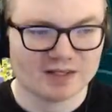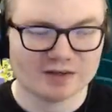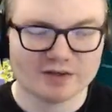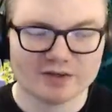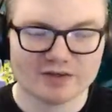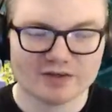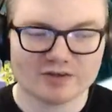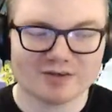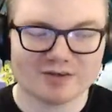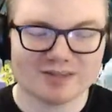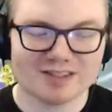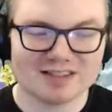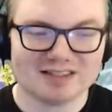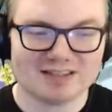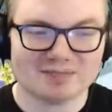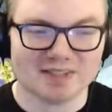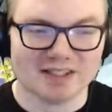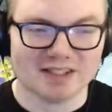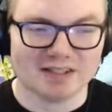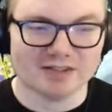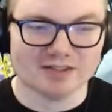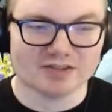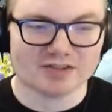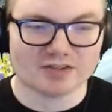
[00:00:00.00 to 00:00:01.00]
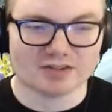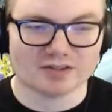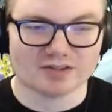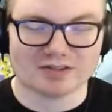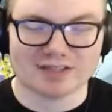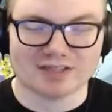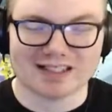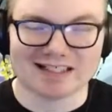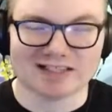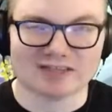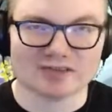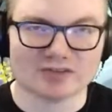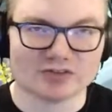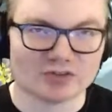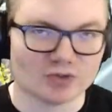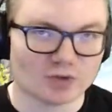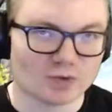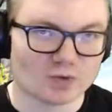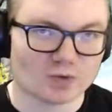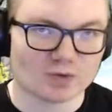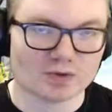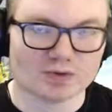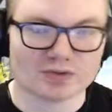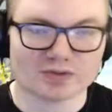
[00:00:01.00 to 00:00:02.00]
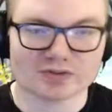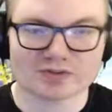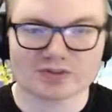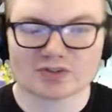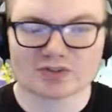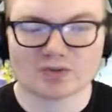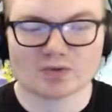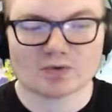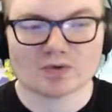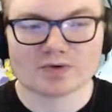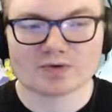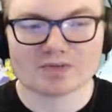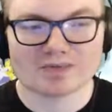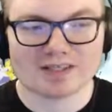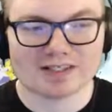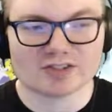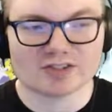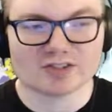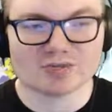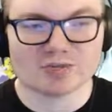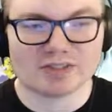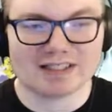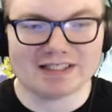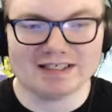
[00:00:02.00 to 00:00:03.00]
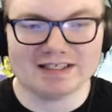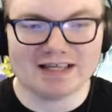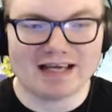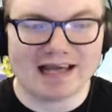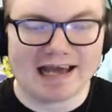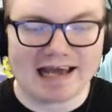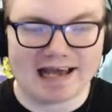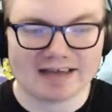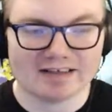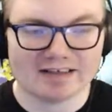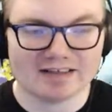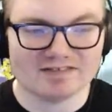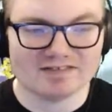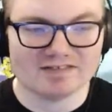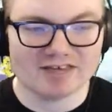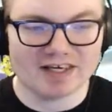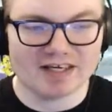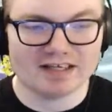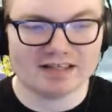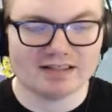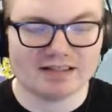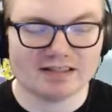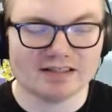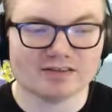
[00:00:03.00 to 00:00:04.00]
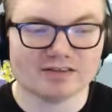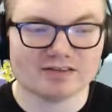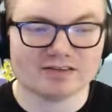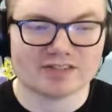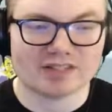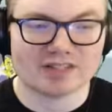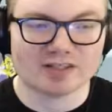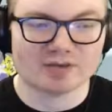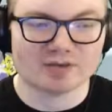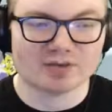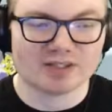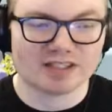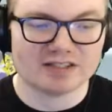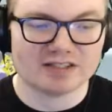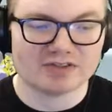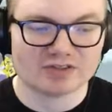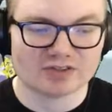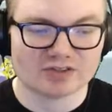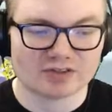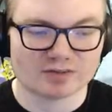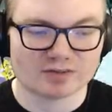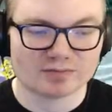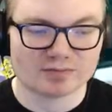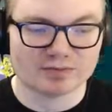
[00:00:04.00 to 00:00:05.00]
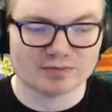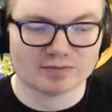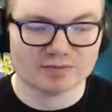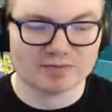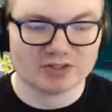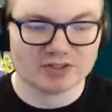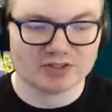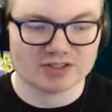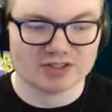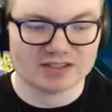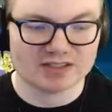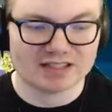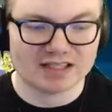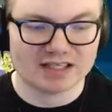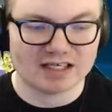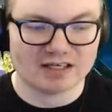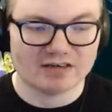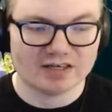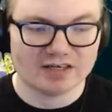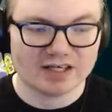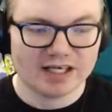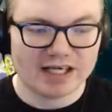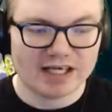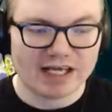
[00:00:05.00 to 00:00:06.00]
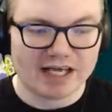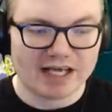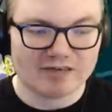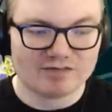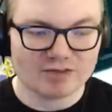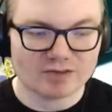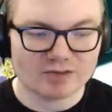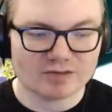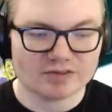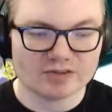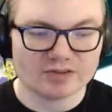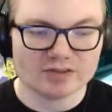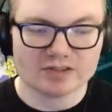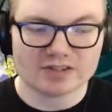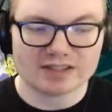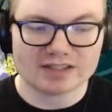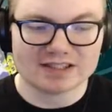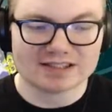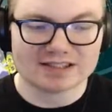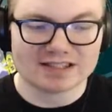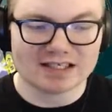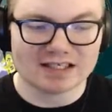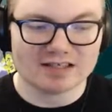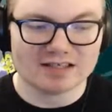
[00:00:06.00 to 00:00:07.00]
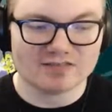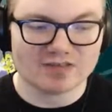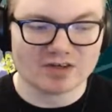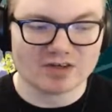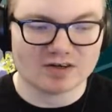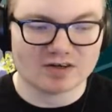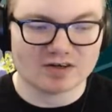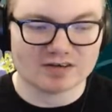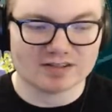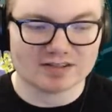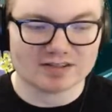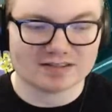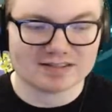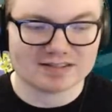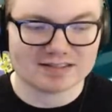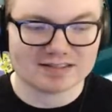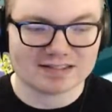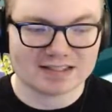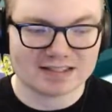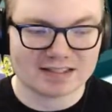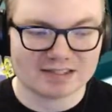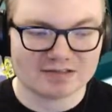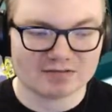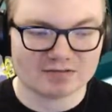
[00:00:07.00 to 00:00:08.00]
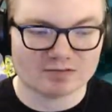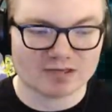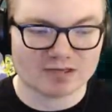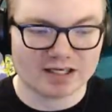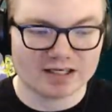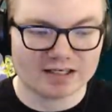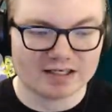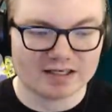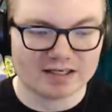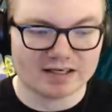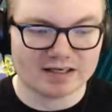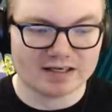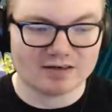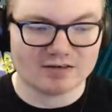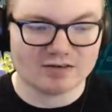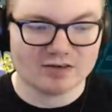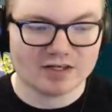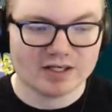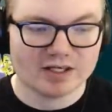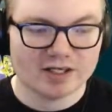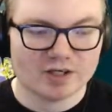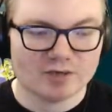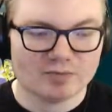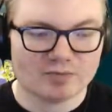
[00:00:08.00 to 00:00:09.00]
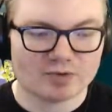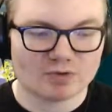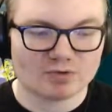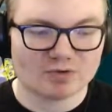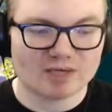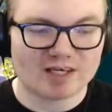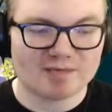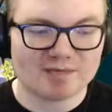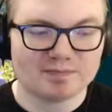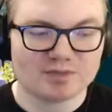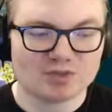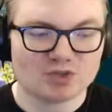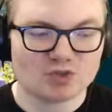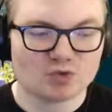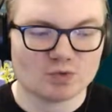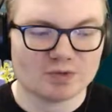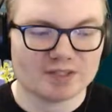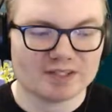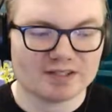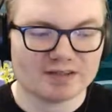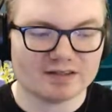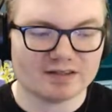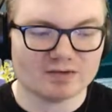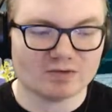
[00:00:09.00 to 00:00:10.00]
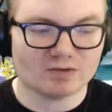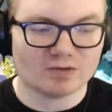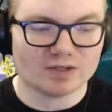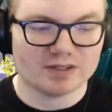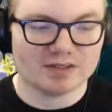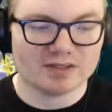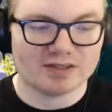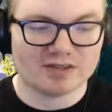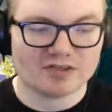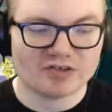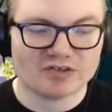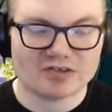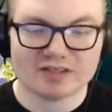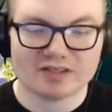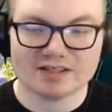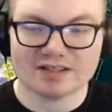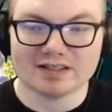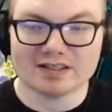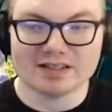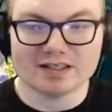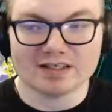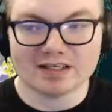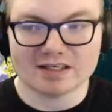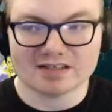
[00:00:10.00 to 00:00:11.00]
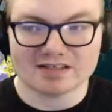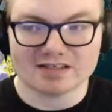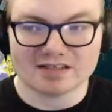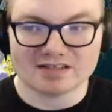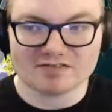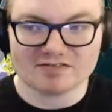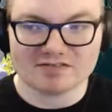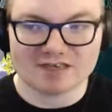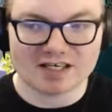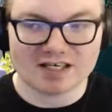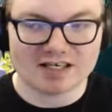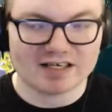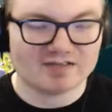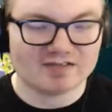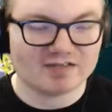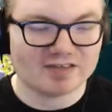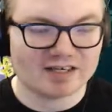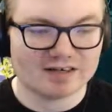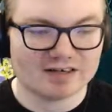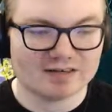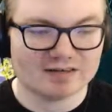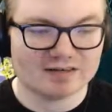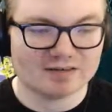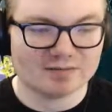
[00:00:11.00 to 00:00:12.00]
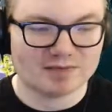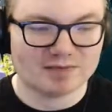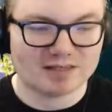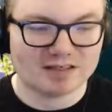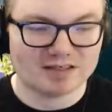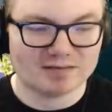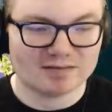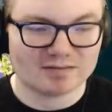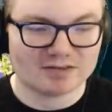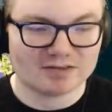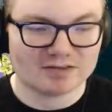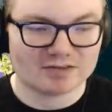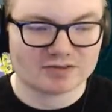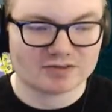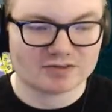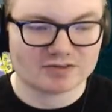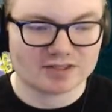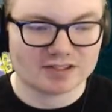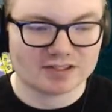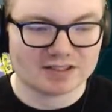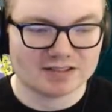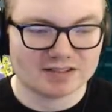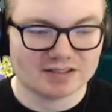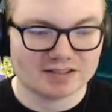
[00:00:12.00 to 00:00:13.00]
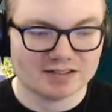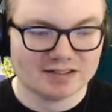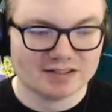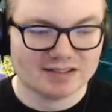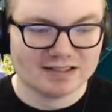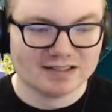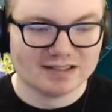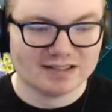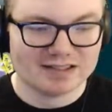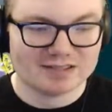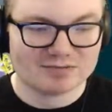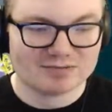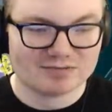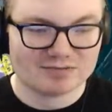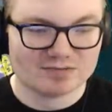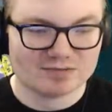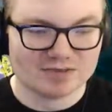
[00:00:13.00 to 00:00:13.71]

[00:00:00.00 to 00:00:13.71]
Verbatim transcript: there are going to be certain like doors or things we need to activate and it'll say we need certain permissions. Now, if you look, it's kind of hard to see right now, but right between the 100 and the 95 there at the bottom of the screen, it's